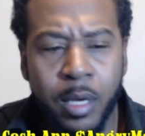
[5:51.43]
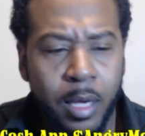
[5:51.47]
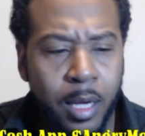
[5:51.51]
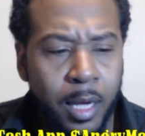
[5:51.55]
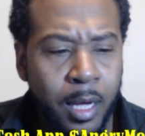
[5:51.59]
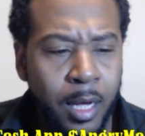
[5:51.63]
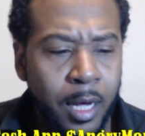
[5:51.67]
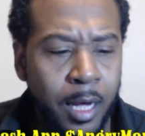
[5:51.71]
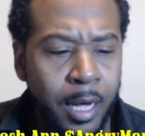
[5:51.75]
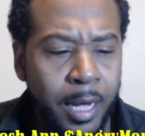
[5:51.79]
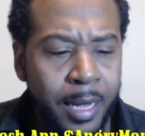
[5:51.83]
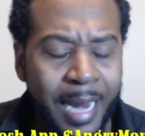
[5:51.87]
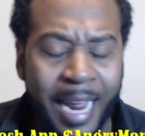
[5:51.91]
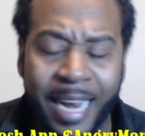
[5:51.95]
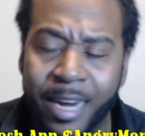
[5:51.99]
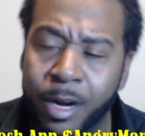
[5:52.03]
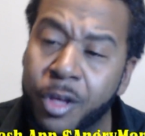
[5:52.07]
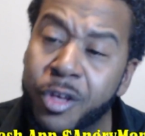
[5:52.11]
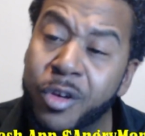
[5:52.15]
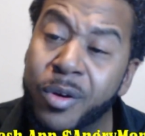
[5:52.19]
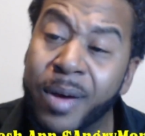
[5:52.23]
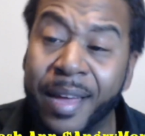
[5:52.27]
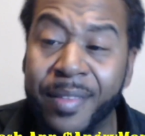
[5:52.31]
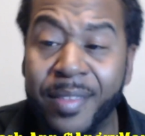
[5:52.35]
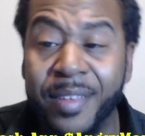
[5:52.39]
And I know
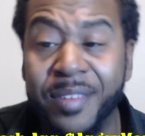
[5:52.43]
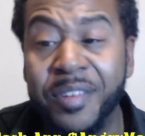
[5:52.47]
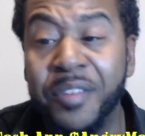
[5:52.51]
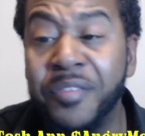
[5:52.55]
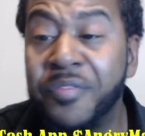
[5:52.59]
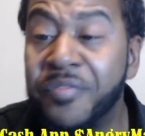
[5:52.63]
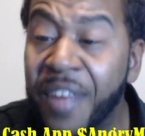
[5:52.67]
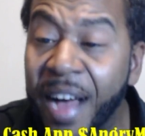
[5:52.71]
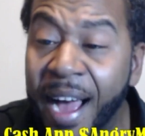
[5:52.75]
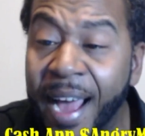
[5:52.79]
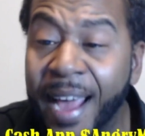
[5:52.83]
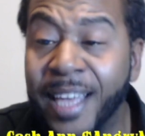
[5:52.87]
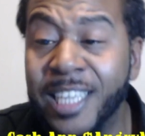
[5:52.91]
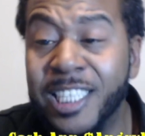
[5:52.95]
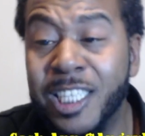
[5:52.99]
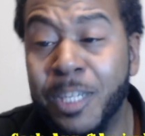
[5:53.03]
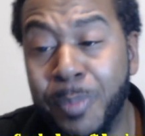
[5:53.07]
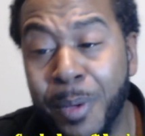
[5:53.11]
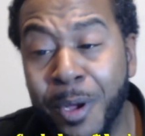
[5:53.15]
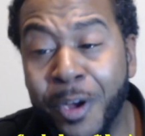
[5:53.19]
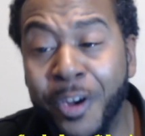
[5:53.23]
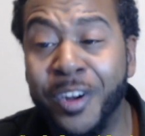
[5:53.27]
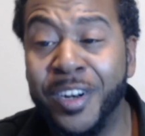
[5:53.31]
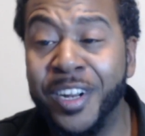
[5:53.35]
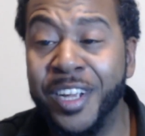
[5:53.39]
you got the defiant
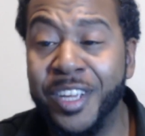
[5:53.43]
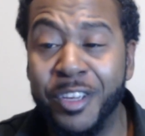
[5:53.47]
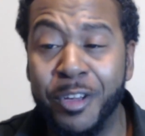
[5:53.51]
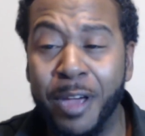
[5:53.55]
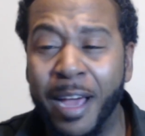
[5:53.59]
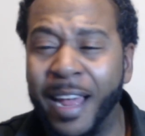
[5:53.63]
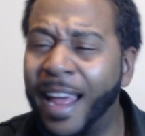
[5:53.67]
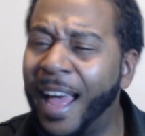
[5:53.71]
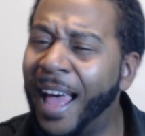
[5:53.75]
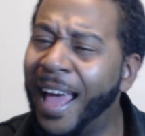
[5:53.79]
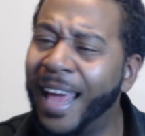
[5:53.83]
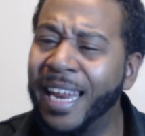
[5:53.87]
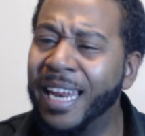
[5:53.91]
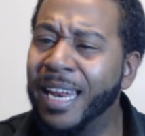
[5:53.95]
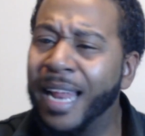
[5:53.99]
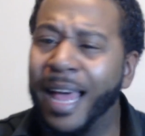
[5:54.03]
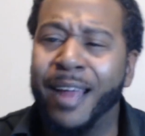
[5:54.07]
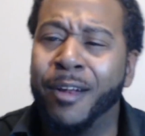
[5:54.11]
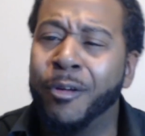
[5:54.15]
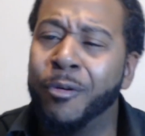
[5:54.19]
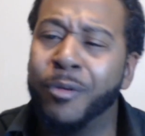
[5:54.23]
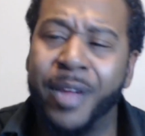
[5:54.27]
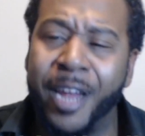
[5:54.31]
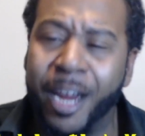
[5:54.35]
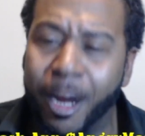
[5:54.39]
spirit in you. I
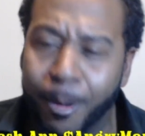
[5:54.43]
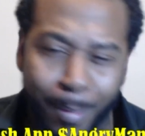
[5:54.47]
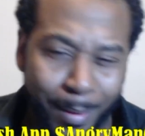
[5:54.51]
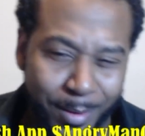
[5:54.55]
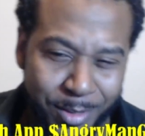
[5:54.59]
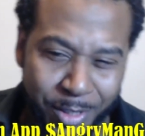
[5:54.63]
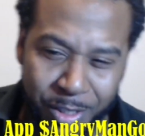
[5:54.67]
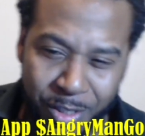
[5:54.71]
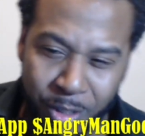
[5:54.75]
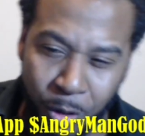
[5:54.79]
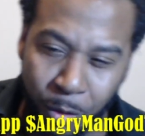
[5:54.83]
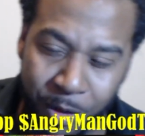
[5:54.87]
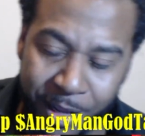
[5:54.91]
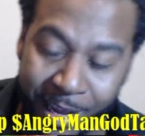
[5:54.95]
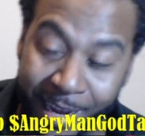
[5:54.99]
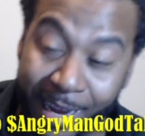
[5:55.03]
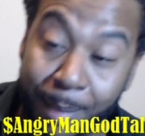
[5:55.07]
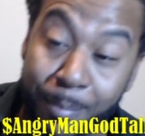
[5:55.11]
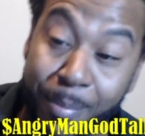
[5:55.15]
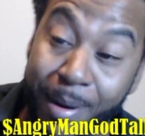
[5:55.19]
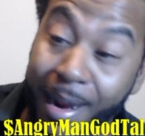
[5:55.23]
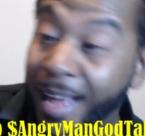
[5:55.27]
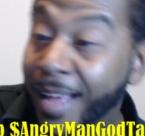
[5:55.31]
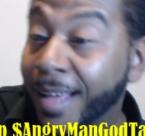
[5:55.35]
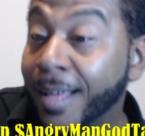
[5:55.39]
don't care about your zodiac,
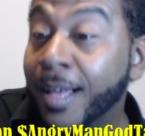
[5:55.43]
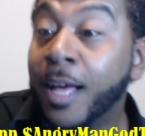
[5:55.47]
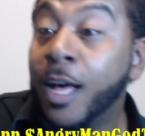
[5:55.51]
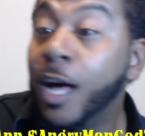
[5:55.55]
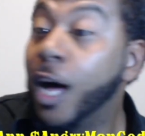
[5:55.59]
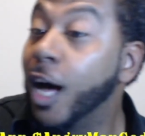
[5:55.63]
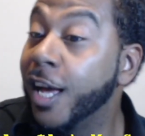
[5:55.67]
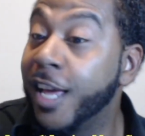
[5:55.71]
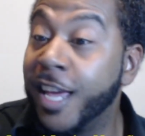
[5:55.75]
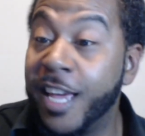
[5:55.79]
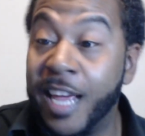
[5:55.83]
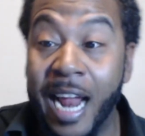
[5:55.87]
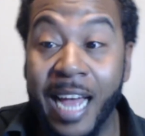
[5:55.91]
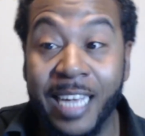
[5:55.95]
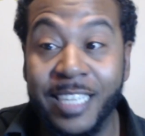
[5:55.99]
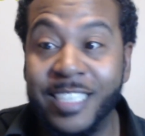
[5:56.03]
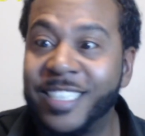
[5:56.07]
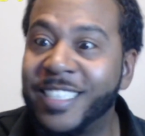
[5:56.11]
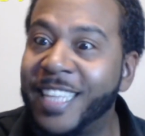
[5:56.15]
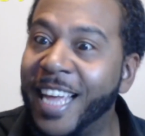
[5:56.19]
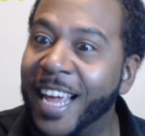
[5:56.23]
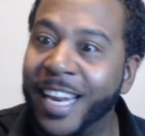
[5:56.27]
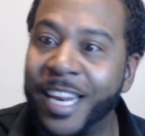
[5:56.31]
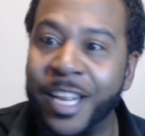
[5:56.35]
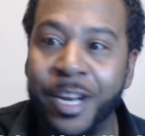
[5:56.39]
but I
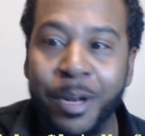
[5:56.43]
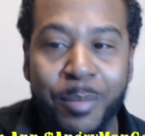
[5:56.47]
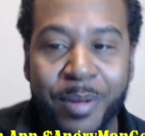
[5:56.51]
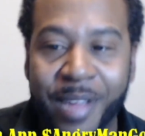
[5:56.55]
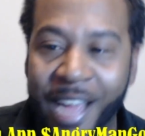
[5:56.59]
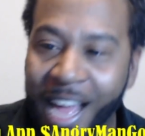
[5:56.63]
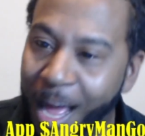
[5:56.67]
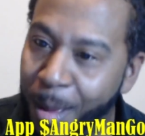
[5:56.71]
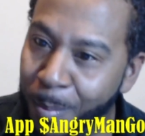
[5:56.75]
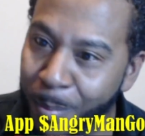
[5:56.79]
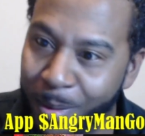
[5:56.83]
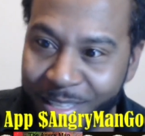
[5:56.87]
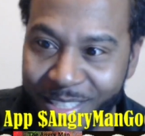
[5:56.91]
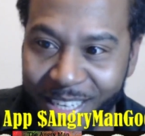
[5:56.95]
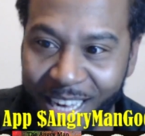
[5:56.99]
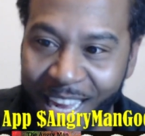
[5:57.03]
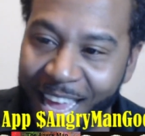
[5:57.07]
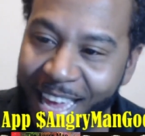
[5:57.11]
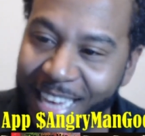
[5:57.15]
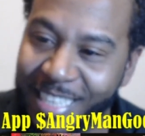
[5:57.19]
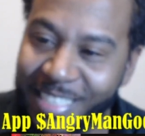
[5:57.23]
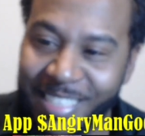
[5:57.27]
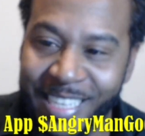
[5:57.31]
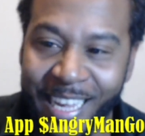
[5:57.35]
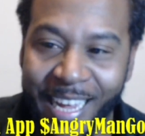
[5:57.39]
stayed in them comments
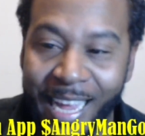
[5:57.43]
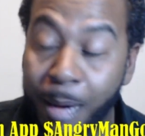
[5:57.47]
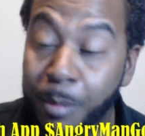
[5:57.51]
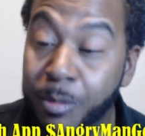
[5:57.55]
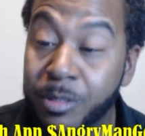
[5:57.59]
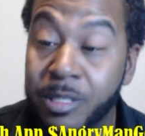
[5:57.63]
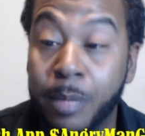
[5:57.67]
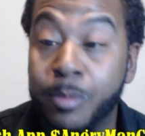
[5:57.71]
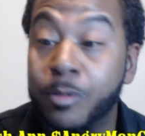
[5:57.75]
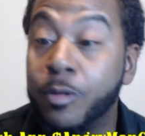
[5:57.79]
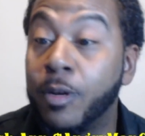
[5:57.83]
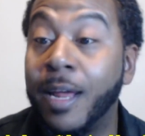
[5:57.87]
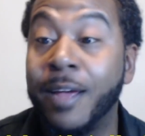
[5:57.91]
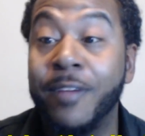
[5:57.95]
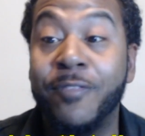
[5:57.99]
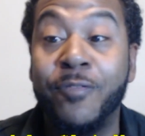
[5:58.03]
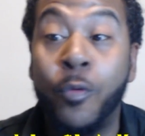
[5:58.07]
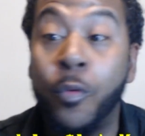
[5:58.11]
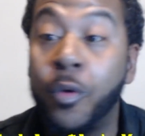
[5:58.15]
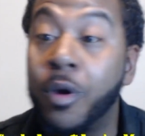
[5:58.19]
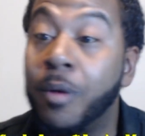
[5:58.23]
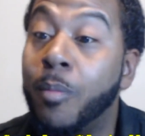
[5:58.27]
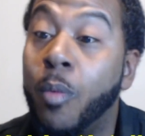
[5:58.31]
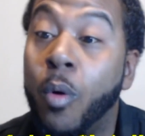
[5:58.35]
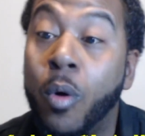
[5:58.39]
last night. I was up till like
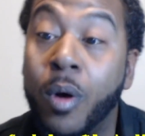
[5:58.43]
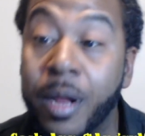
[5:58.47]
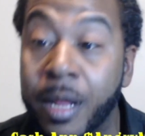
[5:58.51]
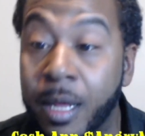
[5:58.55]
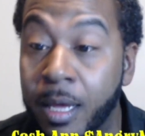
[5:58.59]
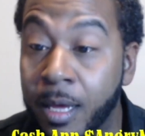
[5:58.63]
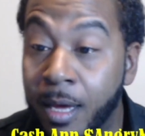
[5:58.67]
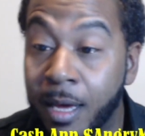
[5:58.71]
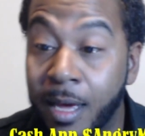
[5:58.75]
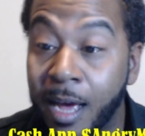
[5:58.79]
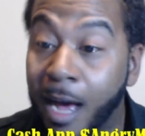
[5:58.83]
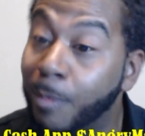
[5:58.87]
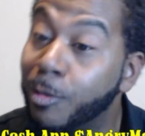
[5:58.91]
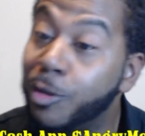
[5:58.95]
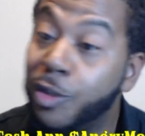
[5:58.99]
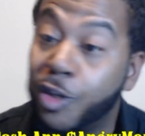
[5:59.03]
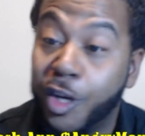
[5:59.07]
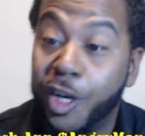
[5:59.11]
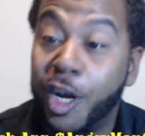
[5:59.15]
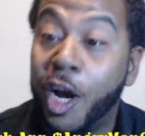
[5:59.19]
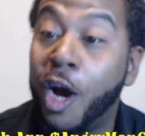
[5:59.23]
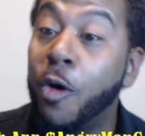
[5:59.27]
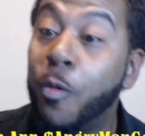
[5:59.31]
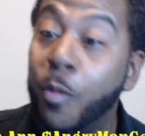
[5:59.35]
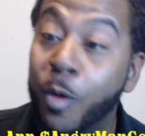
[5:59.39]
4 a.m. I'm sure
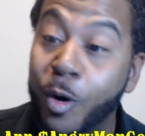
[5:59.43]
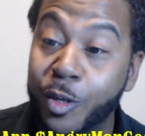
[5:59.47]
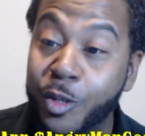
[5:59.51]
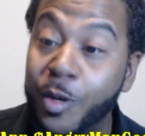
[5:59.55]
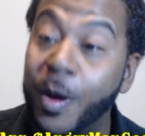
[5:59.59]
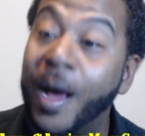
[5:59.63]
y'all were too.